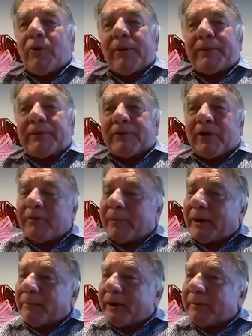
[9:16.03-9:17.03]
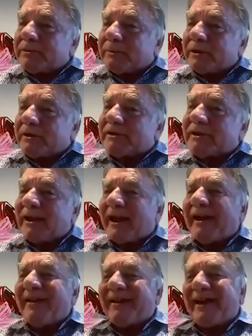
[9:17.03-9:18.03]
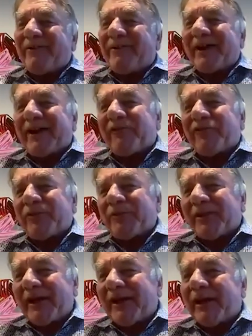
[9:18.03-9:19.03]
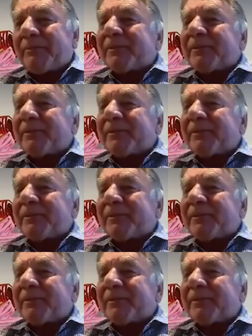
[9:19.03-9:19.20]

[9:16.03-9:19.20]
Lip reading: women will know about pap smears and how uncomfortable they are,